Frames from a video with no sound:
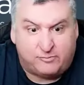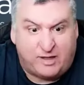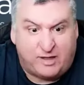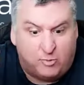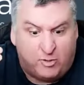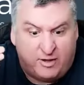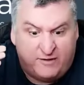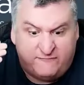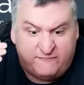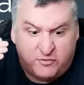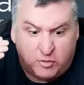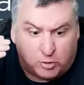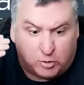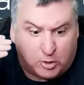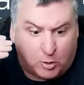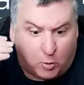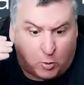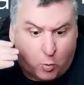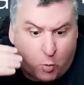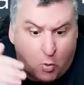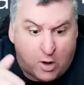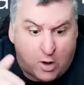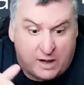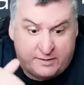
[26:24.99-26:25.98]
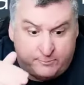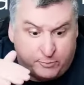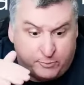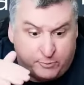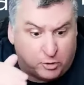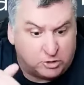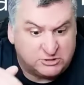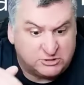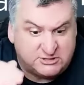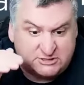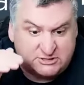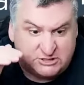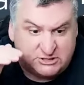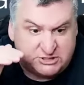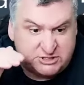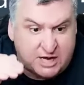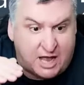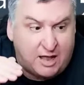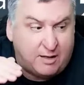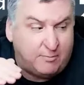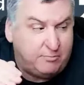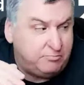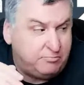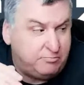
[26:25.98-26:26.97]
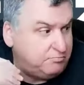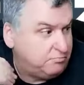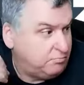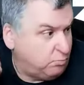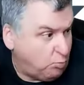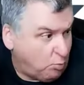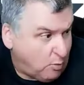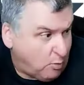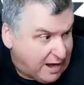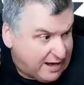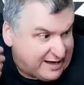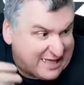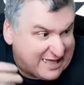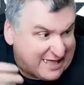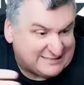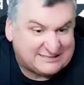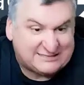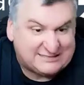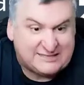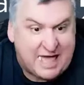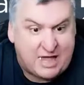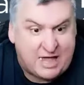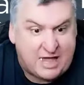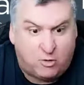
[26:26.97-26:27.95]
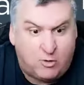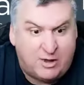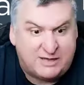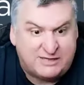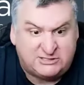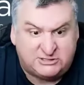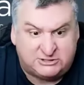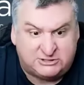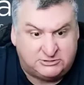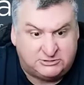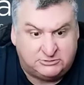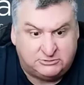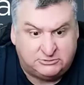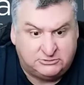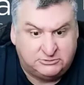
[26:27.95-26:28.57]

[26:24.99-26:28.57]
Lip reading: By the way, if you're a one-person shop, I'd ask that question.